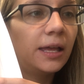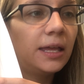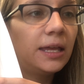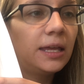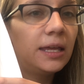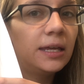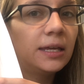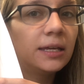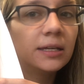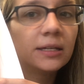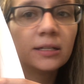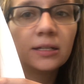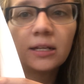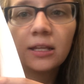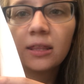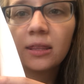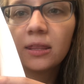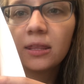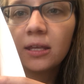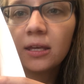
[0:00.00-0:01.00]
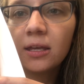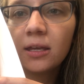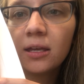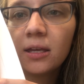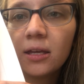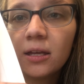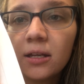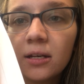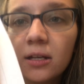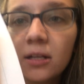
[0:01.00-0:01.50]
And
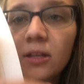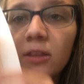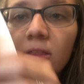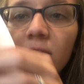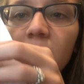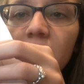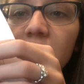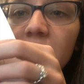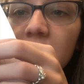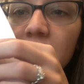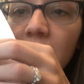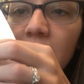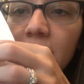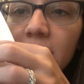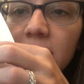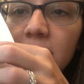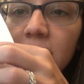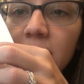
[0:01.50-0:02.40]
then this guy's